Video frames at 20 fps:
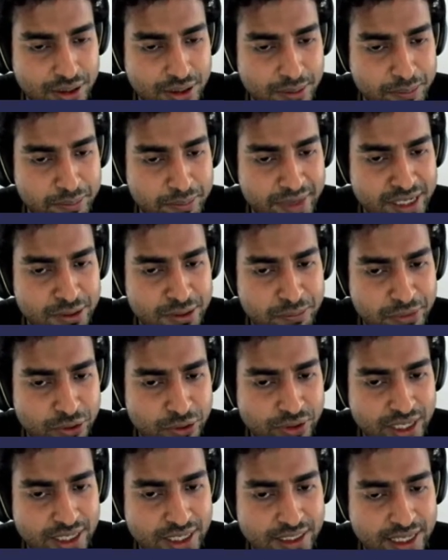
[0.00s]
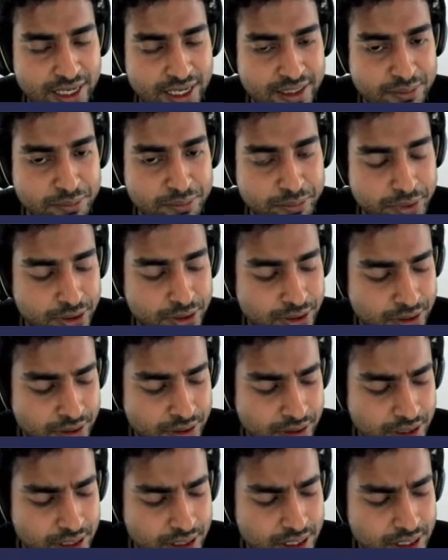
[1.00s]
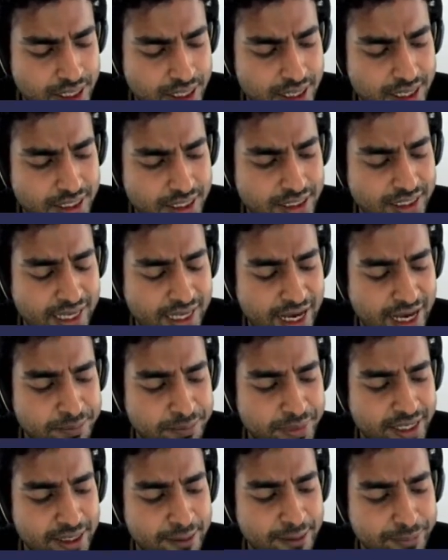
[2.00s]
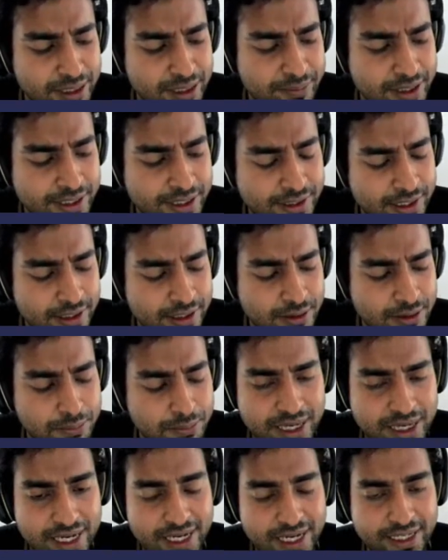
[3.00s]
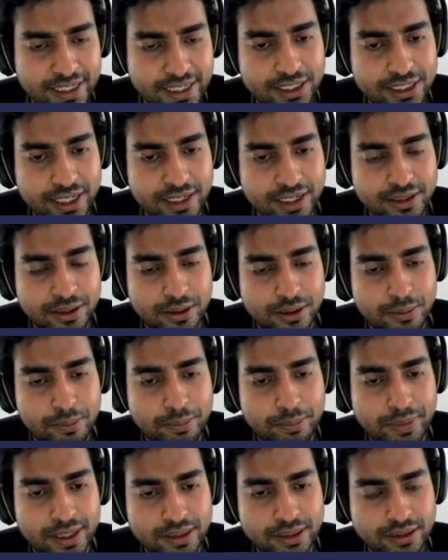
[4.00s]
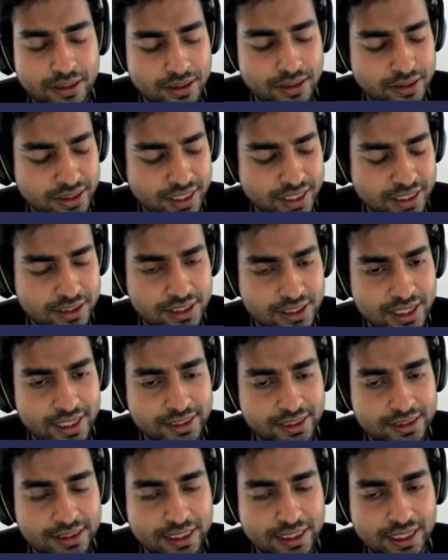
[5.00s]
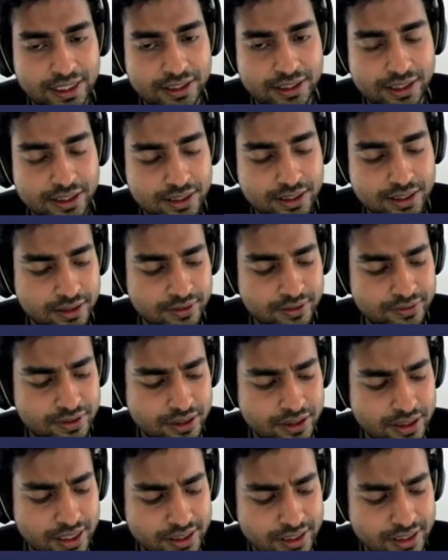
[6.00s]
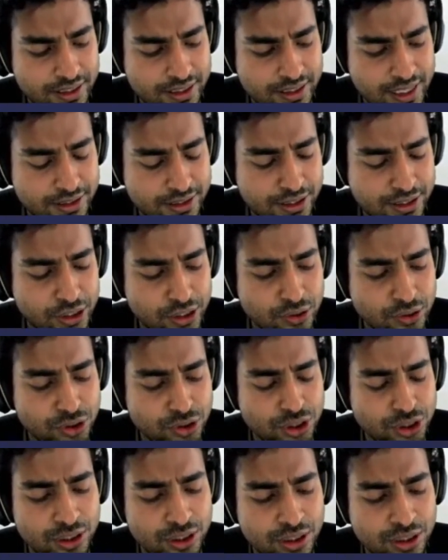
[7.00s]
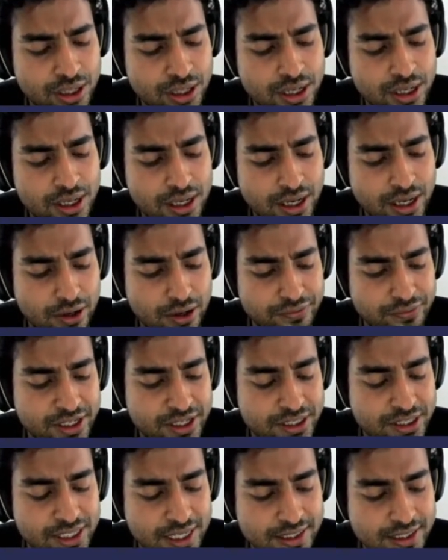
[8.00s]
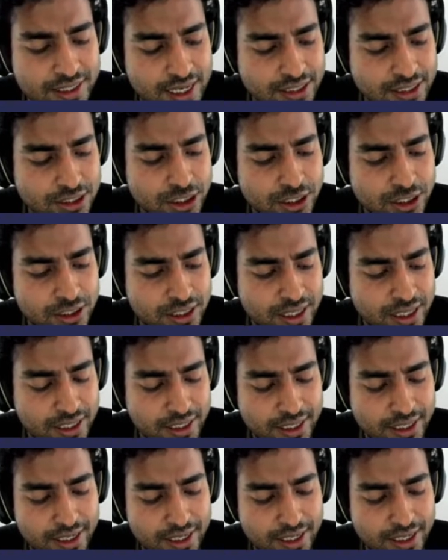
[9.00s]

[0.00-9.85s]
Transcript: mint, mutate, and burn can be implemented by any chain, but these rights are reserved. This execution of this transaction